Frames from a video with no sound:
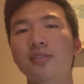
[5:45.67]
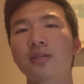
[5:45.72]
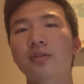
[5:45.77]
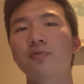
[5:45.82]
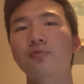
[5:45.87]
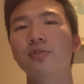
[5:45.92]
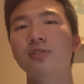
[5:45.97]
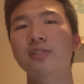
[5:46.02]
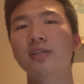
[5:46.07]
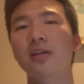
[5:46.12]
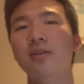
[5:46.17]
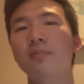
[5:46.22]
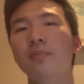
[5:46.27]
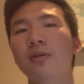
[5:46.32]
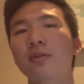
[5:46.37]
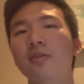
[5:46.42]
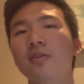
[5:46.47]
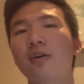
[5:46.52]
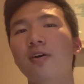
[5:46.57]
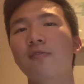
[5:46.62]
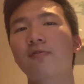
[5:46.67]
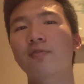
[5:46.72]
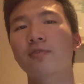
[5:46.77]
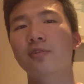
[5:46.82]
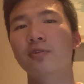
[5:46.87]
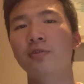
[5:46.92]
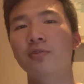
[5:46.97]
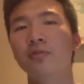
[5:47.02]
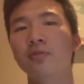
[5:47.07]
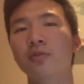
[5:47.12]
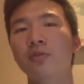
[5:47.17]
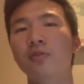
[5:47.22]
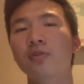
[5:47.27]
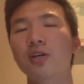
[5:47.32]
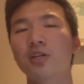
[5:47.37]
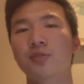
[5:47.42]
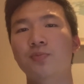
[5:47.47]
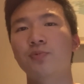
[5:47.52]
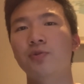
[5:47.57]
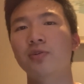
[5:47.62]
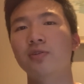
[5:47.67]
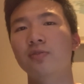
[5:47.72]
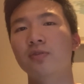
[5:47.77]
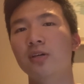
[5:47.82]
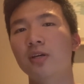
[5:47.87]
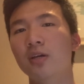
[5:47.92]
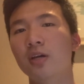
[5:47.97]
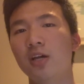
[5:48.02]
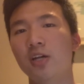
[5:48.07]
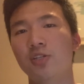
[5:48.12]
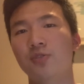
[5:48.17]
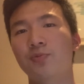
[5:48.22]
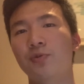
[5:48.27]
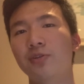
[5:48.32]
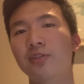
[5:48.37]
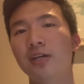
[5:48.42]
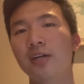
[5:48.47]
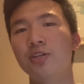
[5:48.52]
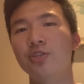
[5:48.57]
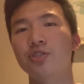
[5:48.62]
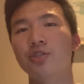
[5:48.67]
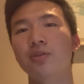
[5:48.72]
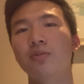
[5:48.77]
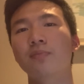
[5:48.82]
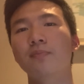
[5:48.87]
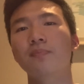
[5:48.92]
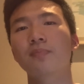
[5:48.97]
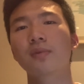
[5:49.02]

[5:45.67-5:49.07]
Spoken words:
and resentment of colonial exploitation.